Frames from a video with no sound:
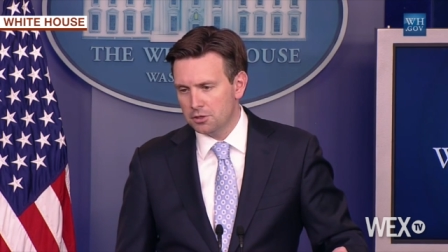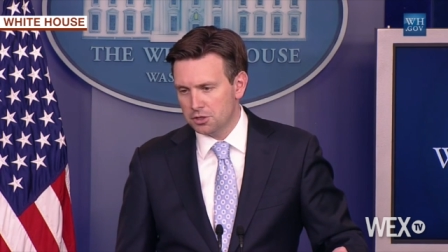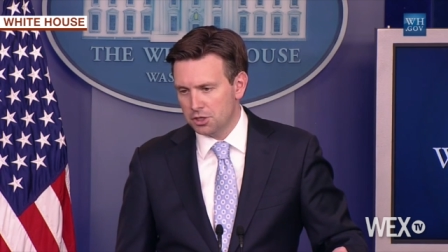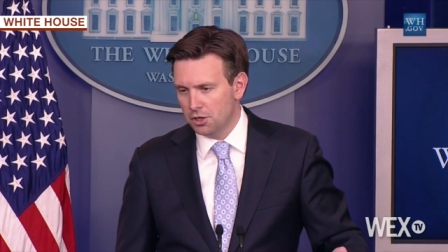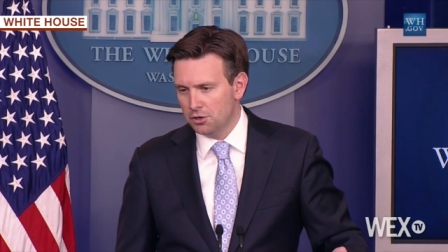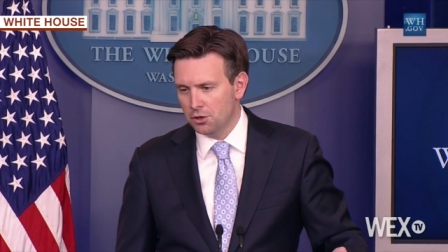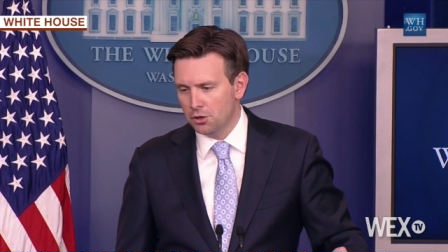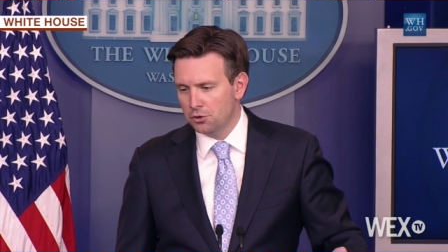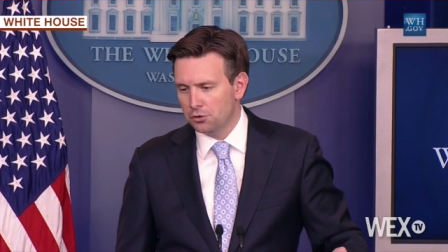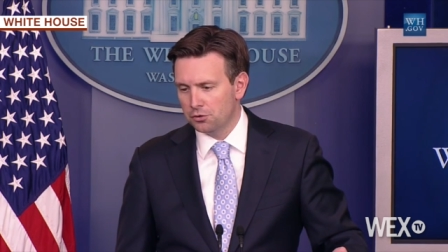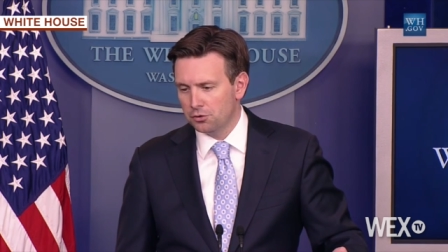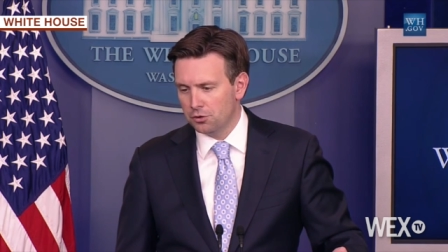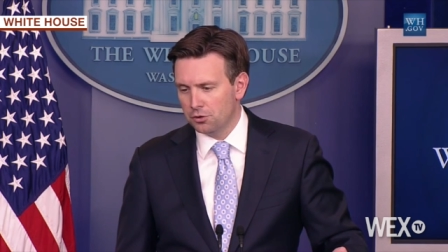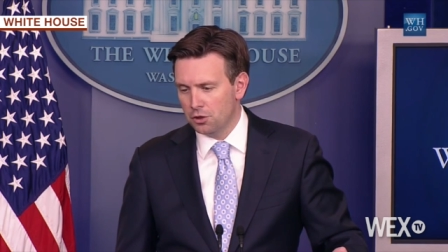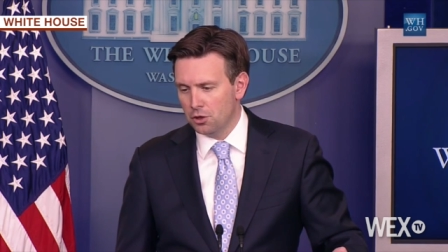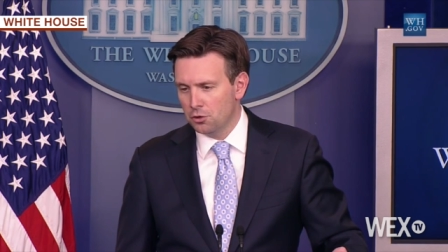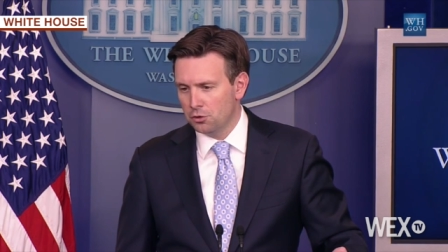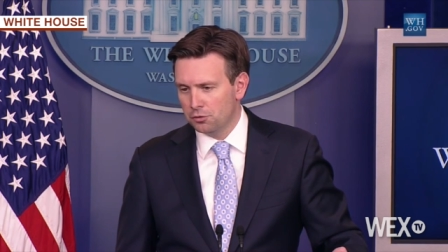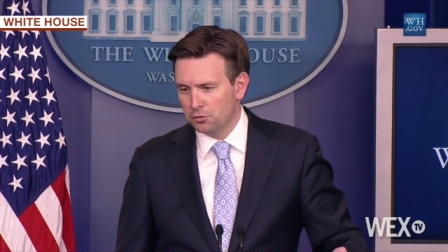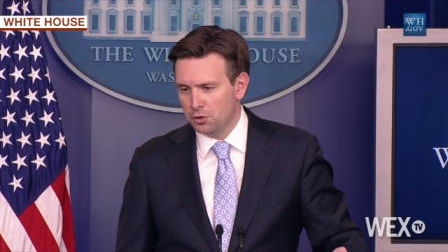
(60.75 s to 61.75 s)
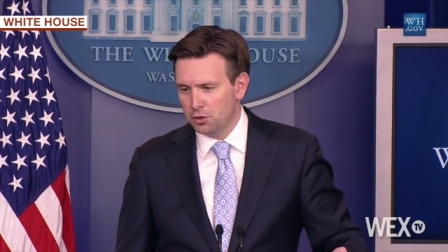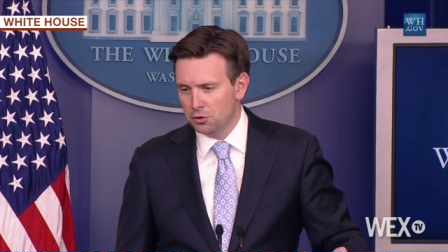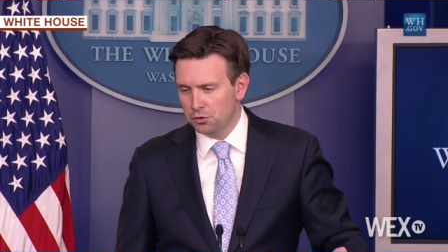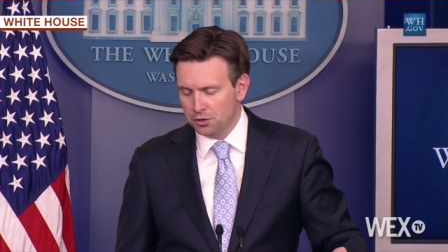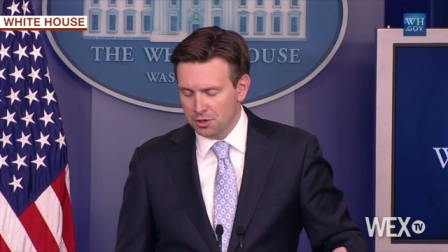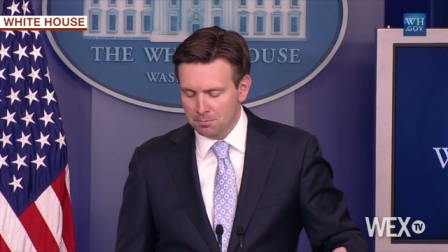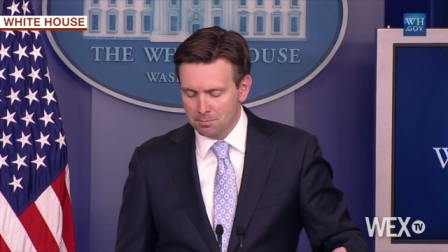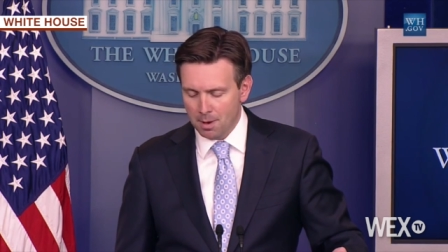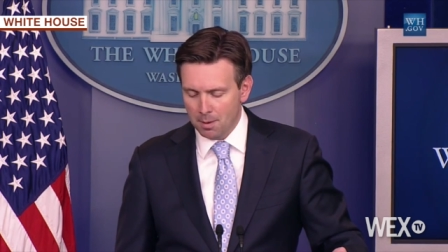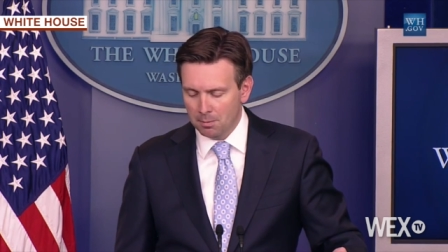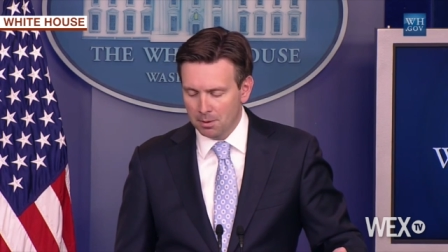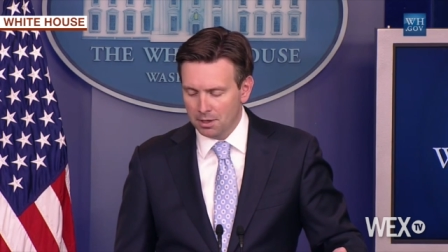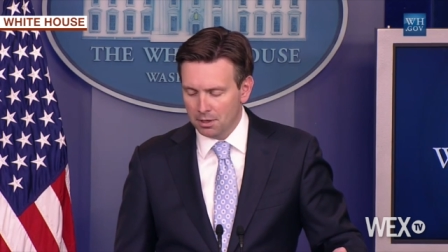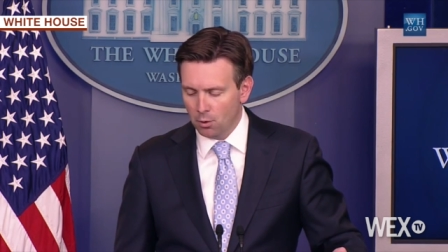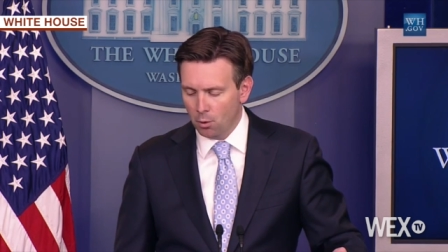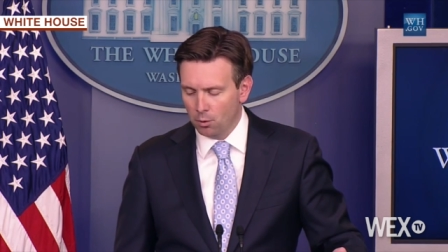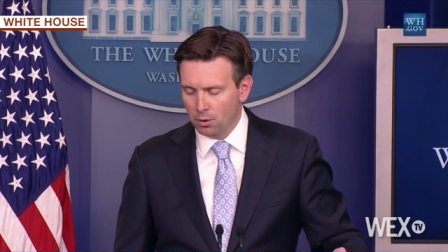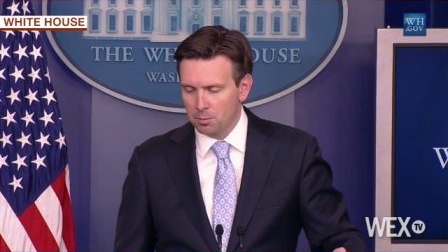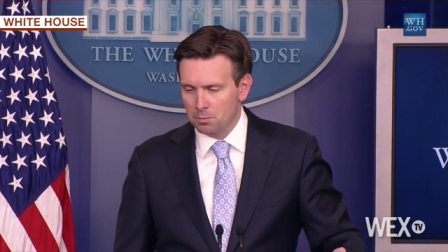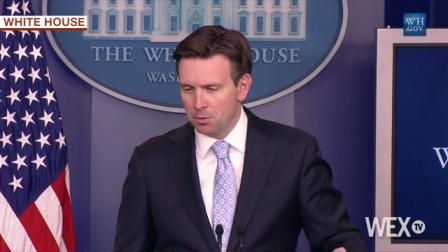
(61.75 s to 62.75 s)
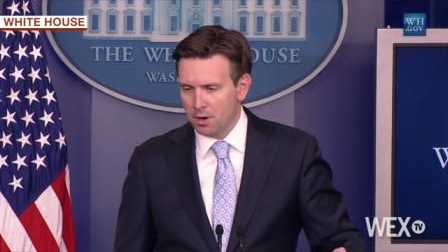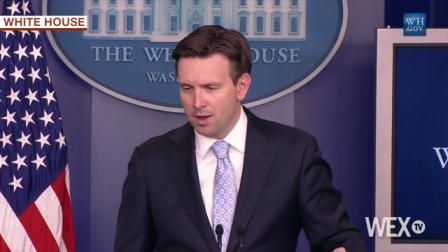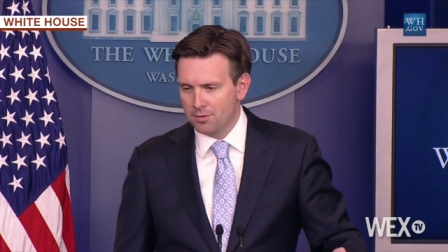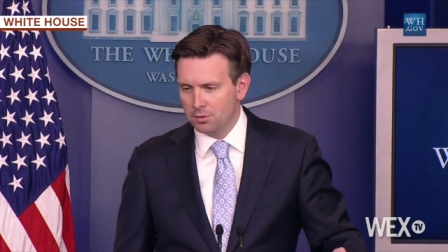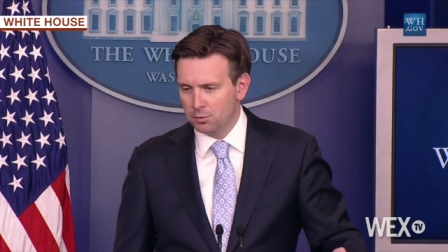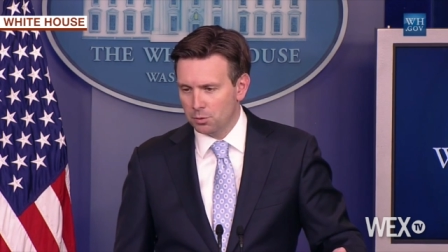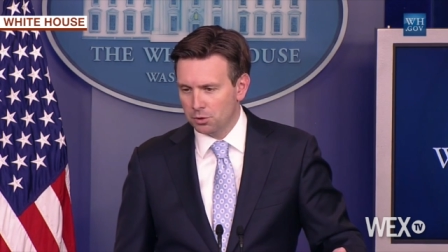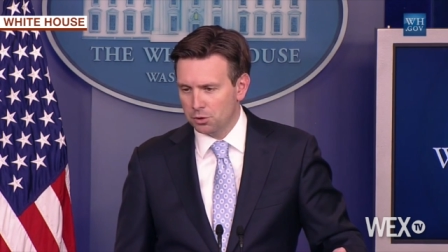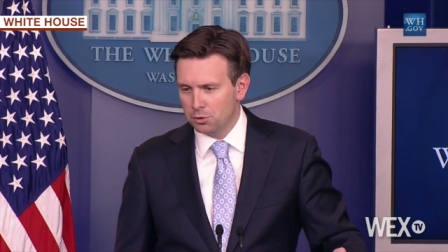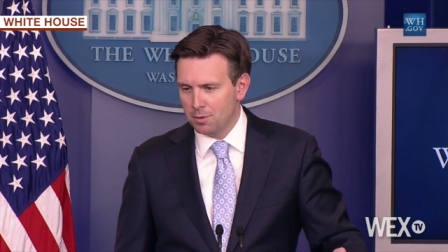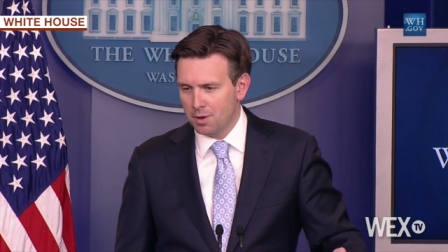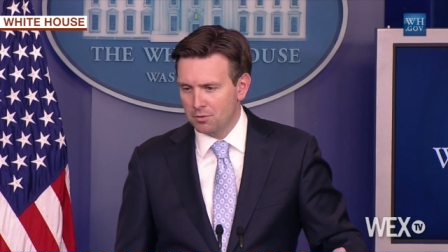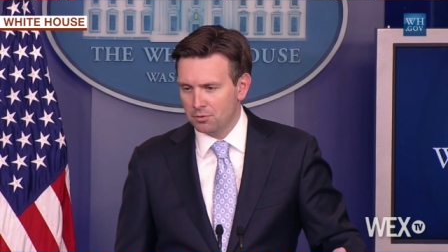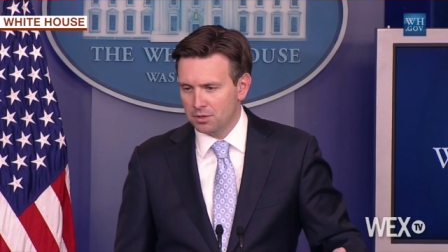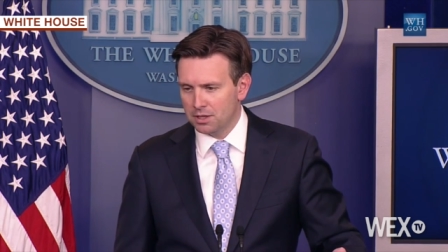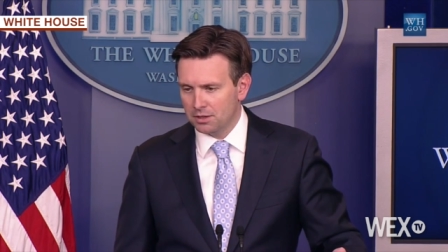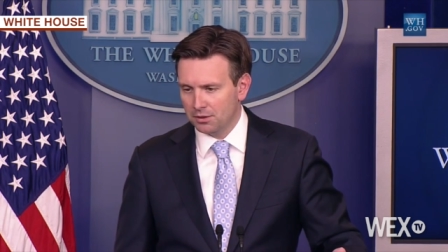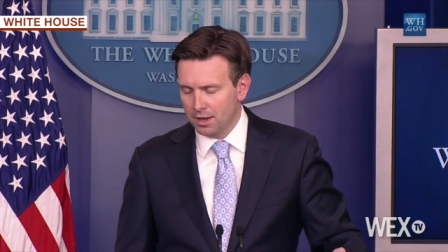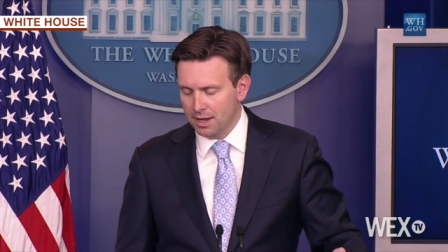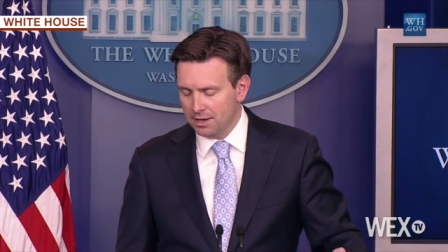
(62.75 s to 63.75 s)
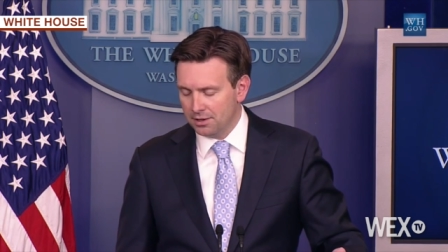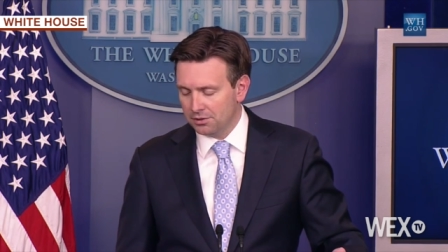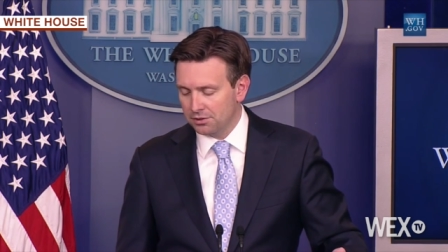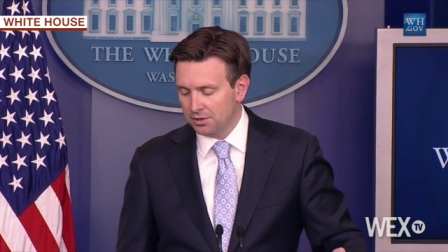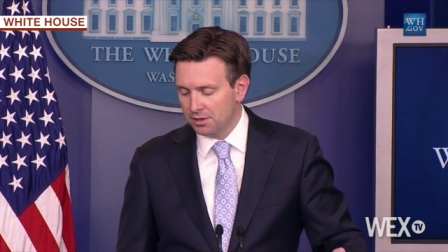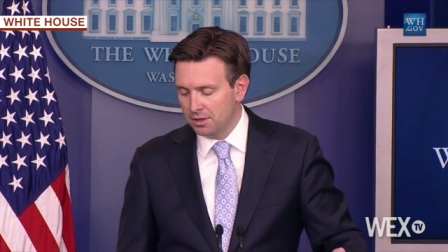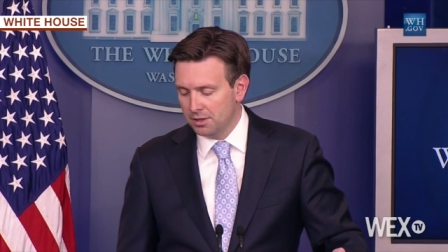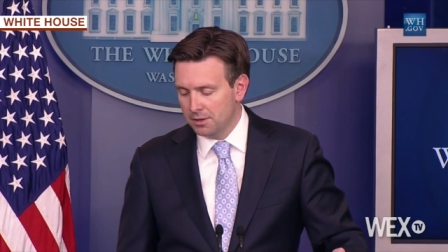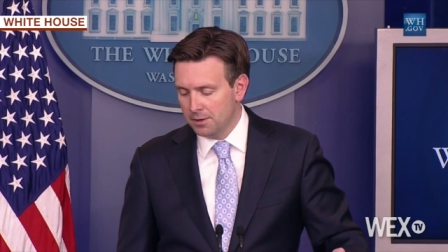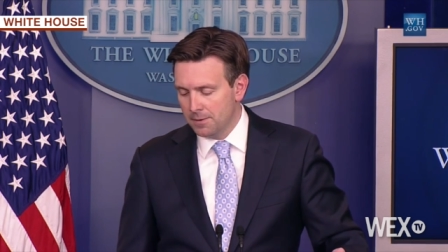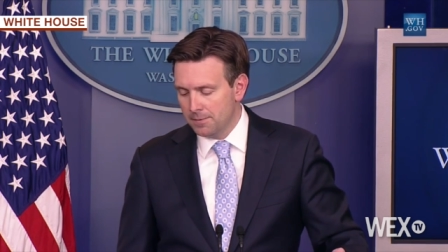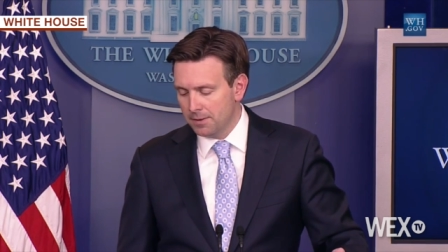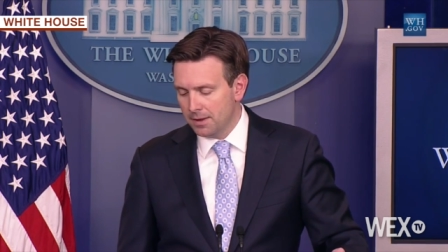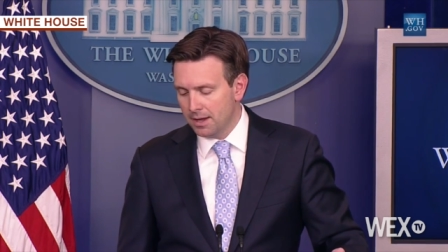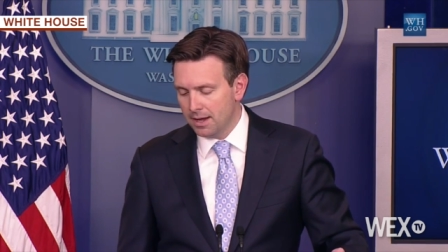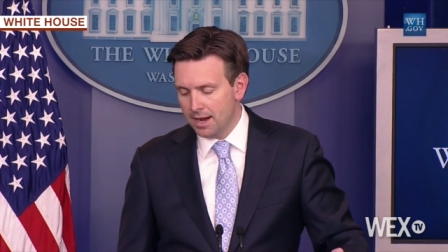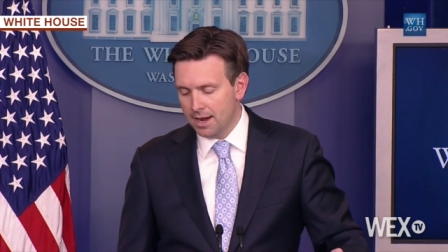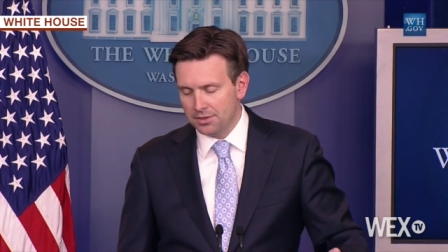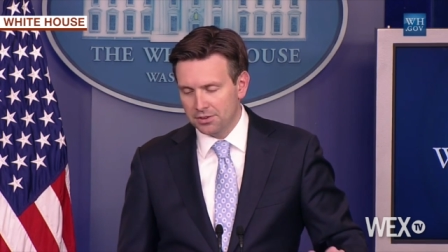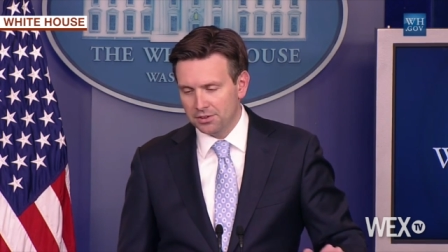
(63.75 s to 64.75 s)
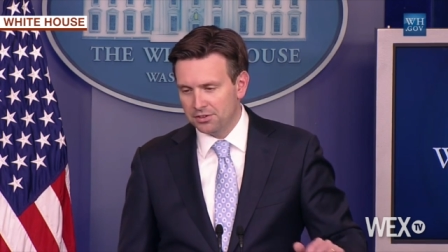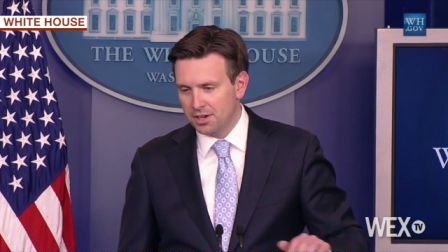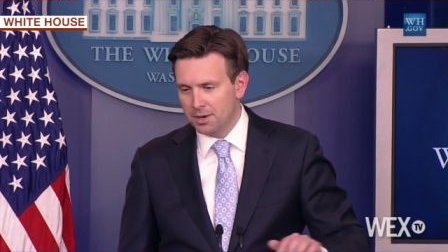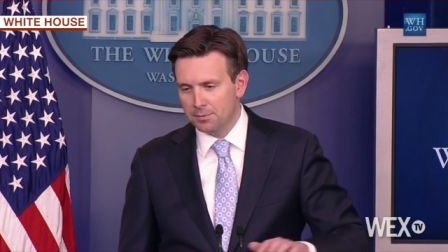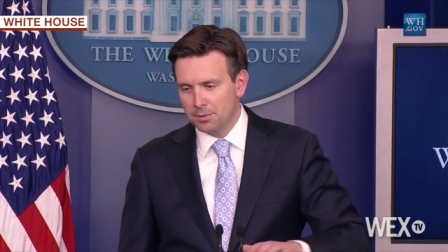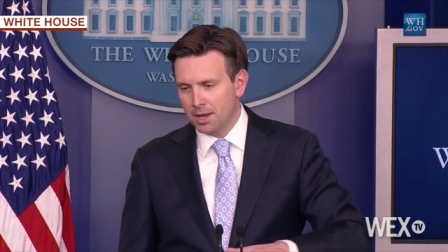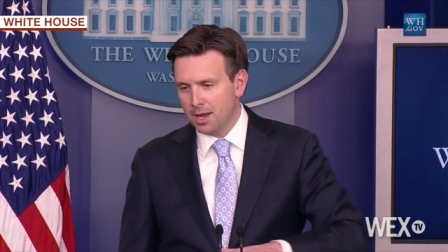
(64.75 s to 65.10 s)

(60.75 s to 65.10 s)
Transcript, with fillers: share those those views in public or in private with whomever he likes. At the same